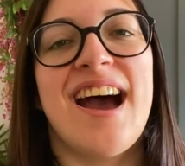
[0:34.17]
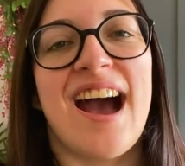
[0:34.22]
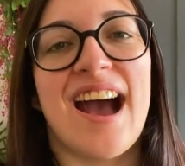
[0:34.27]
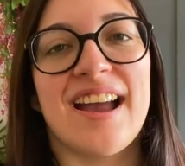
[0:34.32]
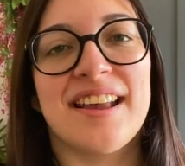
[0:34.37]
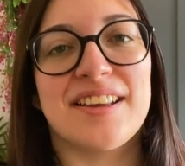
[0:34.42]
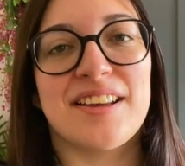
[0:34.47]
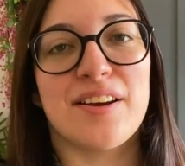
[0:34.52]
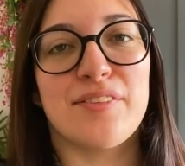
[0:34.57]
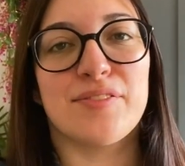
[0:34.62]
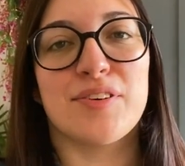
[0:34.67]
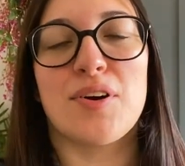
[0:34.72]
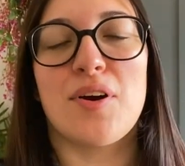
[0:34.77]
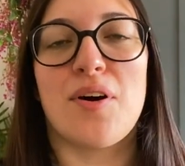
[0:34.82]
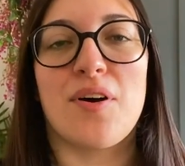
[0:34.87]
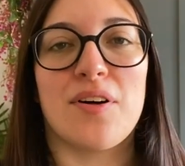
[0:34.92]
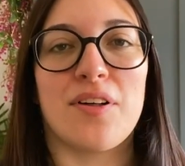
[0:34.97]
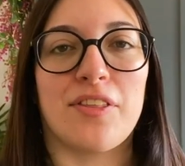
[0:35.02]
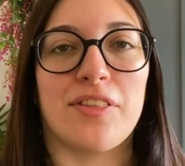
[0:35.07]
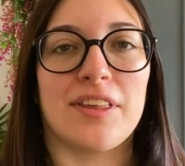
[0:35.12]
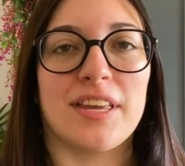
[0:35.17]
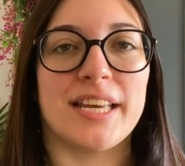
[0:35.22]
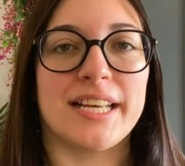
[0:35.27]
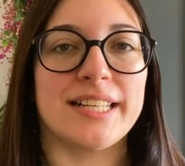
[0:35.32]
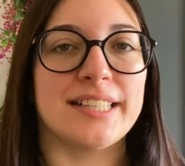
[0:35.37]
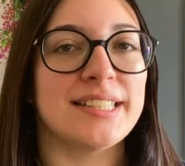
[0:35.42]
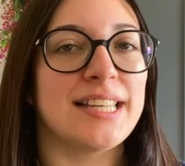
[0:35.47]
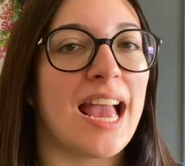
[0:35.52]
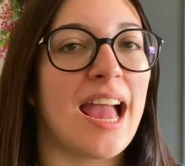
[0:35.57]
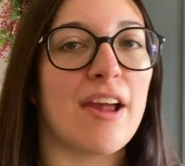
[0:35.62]
I cover all
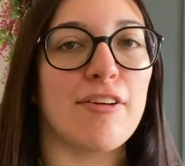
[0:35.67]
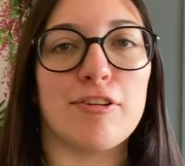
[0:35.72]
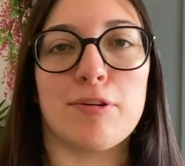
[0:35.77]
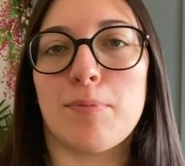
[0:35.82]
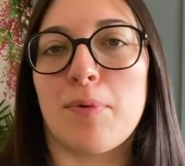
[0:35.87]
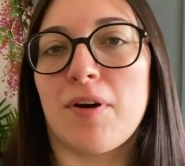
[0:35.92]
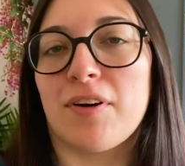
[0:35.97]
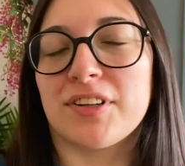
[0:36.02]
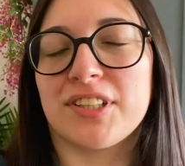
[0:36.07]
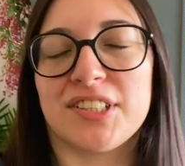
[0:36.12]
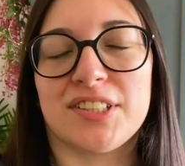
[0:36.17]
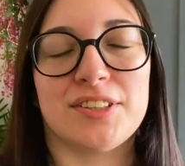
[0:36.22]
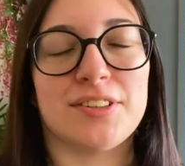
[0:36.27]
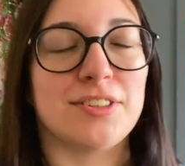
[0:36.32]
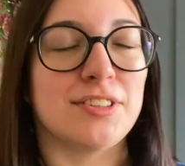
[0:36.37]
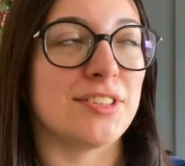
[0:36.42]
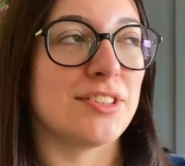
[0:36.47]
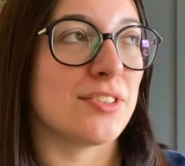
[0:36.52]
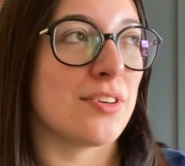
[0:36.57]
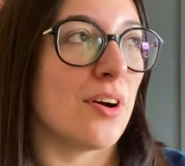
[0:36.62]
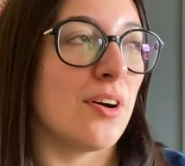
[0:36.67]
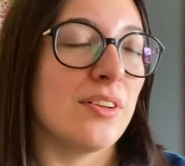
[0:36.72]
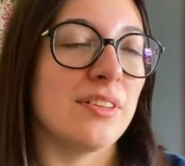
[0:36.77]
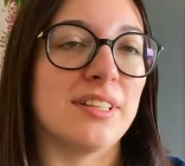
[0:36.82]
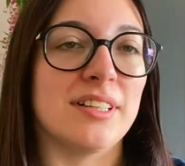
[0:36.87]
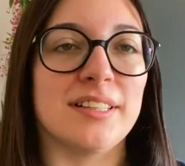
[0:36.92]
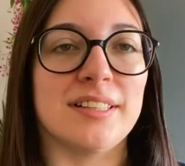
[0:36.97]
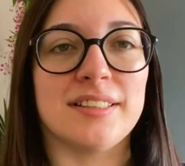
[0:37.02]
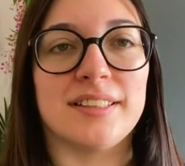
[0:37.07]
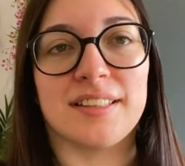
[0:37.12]
things Harry Potter,
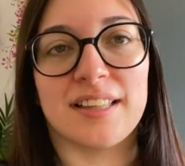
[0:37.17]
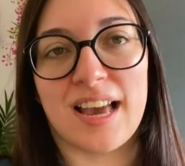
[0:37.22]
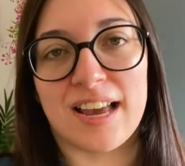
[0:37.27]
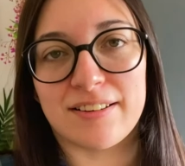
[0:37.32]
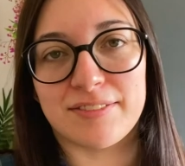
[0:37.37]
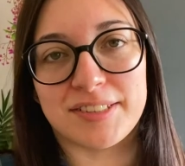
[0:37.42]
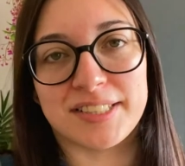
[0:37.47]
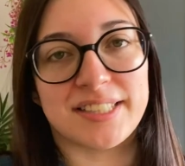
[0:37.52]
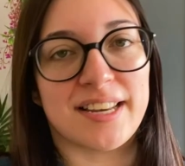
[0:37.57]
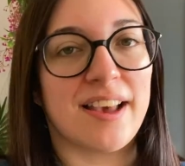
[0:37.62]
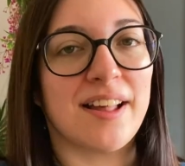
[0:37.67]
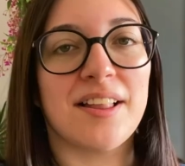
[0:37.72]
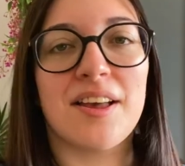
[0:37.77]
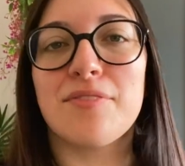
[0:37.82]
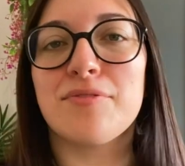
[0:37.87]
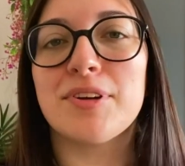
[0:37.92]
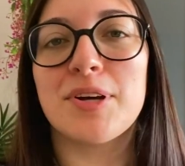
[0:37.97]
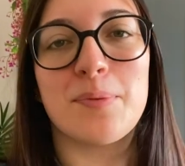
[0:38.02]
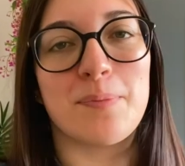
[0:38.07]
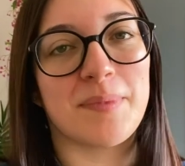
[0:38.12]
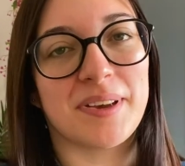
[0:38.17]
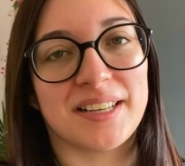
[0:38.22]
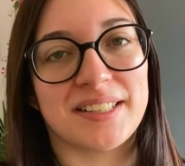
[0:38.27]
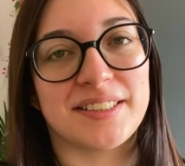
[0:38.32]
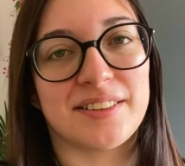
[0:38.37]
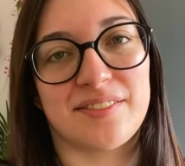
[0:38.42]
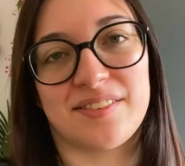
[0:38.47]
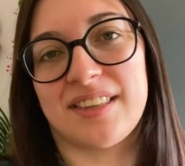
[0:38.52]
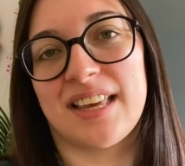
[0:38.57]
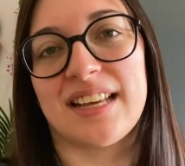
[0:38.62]
Scotland, lifestyle, a real
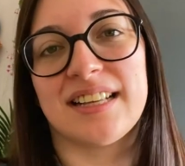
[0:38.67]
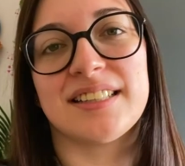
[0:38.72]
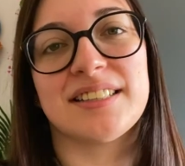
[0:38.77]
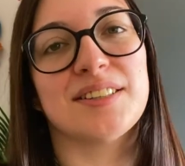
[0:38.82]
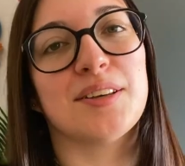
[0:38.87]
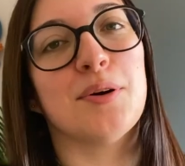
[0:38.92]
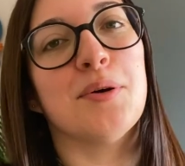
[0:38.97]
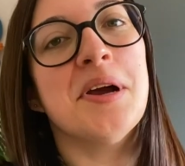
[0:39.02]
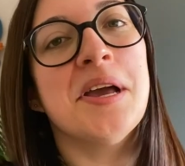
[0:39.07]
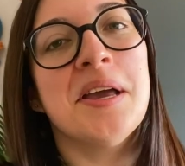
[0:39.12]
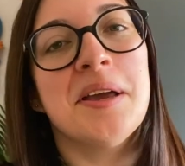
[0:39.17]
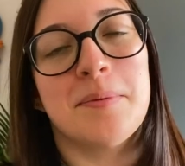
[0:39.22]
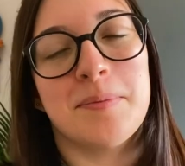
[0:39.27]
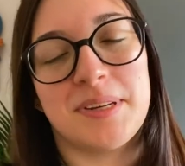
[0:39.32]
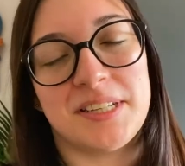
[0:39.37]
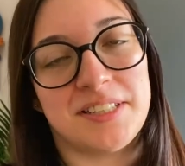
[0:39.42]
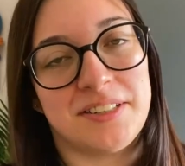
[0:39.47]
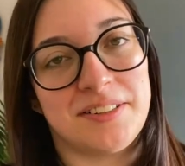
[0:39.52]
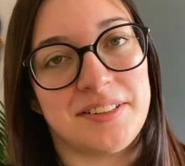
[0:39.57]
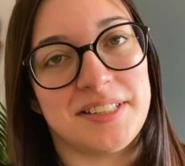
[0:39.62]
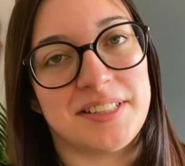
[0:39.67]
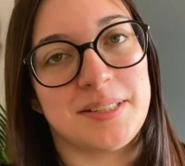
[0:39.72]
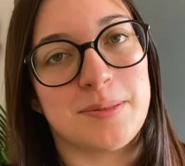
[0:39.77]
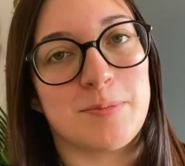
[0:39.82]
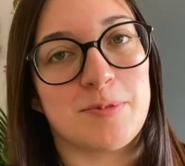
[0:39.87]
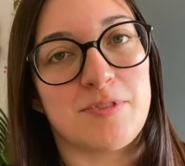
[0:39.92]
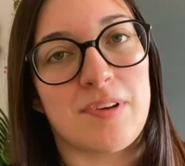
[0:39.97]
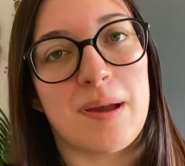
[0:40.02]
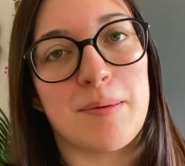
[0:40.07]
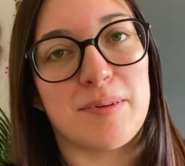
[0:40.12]
mix of things. So be sure to
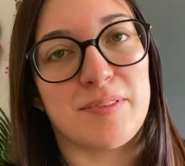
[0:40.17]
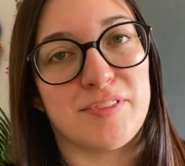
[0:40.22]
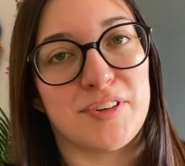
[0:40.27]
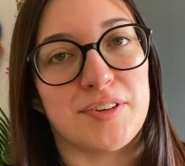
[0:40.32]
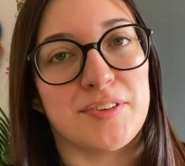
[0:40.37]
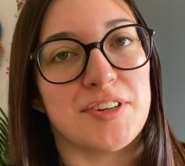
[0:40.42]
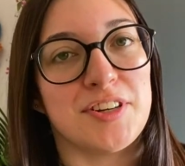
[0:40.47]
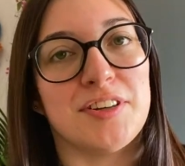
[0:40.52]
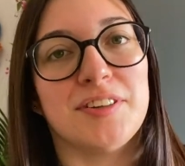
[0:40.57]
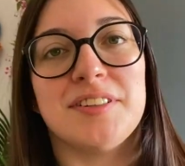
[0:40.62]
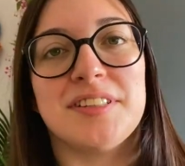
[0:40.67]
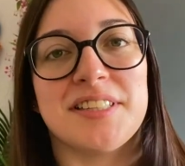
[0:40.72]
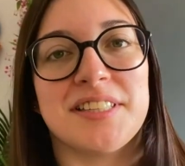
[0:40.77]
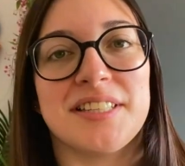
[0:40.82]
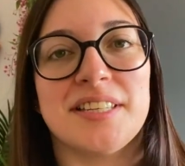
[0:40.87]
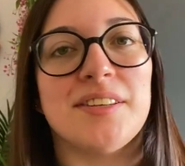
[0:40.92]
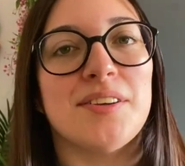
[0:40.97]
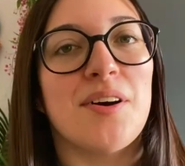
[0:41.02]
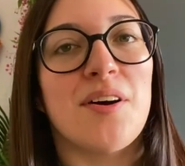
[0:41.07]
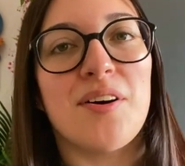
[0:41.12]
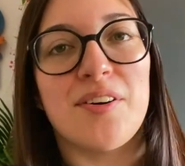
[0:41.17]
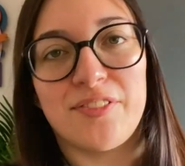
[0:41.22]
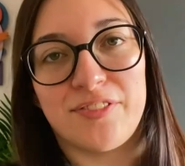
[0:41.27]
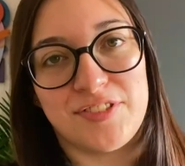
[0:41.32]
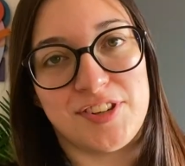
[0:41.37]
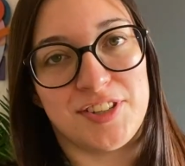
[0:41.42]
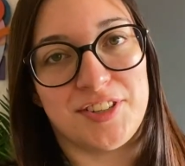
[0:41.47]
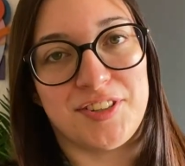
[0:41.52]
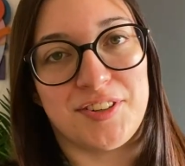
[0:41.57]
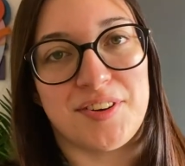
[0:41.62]
subscribe if you're new to see all
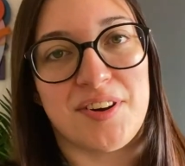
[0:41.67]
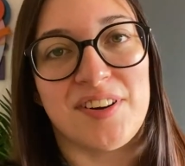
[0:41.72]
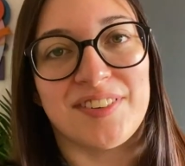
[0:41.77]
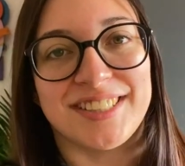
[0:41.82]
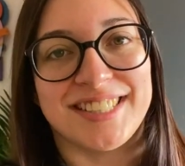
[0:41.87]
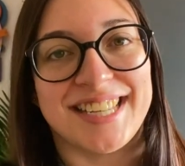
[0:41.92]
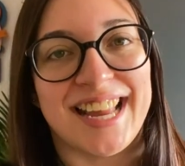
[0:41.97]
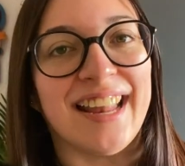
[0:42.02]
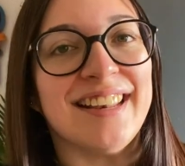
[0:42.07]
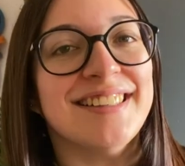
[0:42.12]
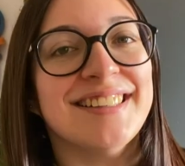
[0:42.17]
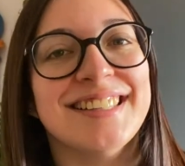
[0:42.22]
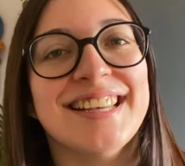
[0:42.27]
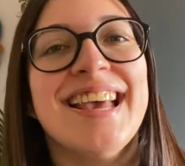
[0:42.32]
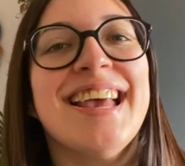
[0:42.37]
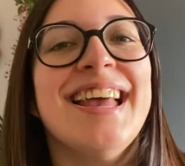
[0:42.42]
future content.